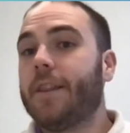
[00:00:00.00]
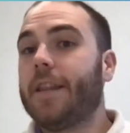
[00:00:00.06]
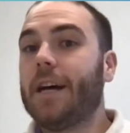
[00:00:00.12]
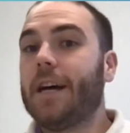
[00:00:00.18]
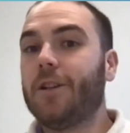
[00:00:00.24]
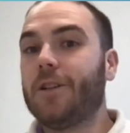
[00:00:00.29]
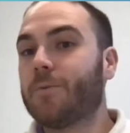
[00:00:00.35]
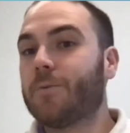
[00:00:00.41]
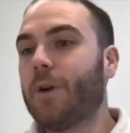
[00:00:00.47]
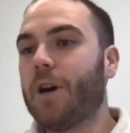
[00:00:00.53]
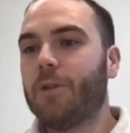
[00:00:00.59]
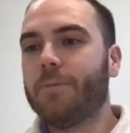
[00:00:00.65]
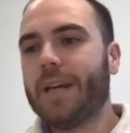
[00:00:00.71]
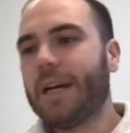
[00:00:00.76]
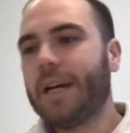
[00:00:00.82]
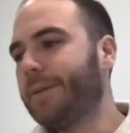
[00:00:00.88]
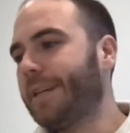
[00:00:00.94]
they'll as
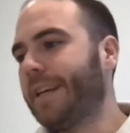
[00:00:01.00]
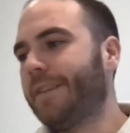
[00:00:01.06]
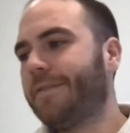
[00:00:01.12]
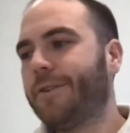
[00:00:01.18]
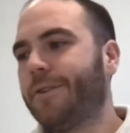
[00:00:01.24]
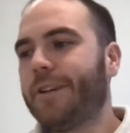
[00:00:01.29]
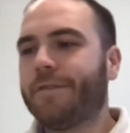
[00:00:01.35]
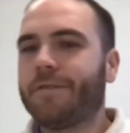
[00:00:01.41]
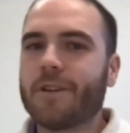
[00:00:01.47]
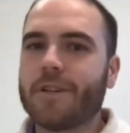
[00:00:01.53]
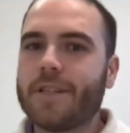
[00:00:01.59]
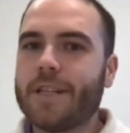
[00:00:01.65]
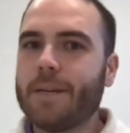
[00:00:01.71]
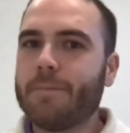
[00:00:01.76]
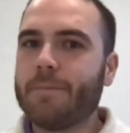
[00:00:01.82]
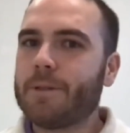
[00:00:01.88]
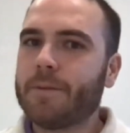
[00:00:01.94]
well be able to give you
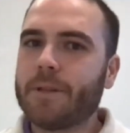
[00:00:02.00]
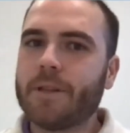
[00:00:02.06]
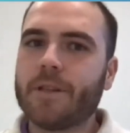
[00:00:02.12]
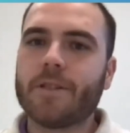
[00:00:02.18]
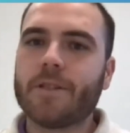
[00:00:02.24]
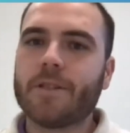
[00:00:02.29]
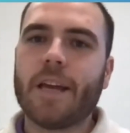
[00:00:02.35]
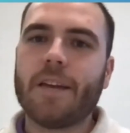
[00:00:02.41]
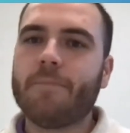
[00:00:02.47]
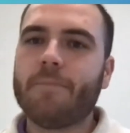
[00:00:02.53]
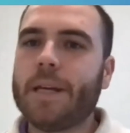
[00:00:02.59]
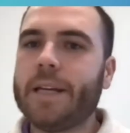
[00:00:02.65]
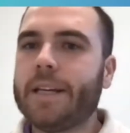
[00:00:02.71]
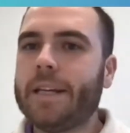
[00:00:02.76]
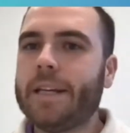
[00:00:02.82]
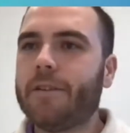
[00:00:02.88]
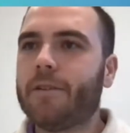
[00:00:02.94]
different tips because they've
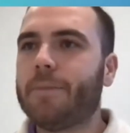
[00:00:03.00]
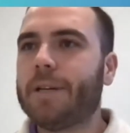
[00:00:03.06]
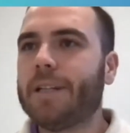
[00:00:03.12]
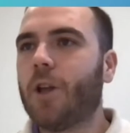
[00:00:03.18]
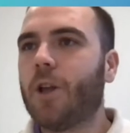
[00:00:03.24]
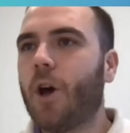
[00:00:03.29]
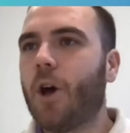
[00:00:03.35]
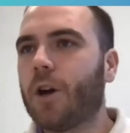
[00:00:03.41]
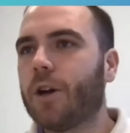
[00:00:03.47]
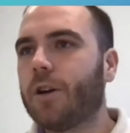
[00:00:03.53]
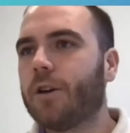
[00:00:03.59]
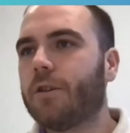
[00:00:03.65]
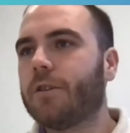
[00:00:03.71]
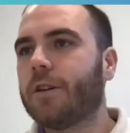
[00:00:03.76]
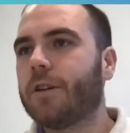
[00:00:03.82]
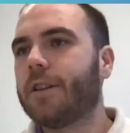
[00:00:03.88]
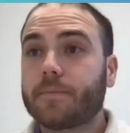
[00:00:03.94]
been here a bit
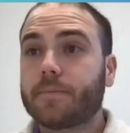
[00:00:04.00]
longer.